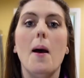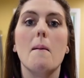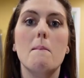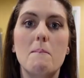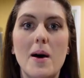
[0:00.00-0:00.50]

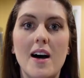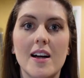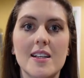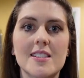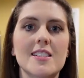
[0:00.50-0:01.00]

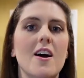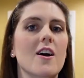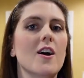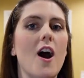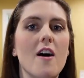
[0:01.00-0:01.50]
Mugs.
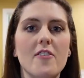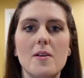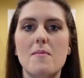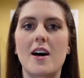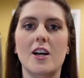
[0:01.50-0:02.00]
Coffee
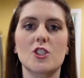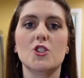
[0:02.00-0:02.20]
mugs,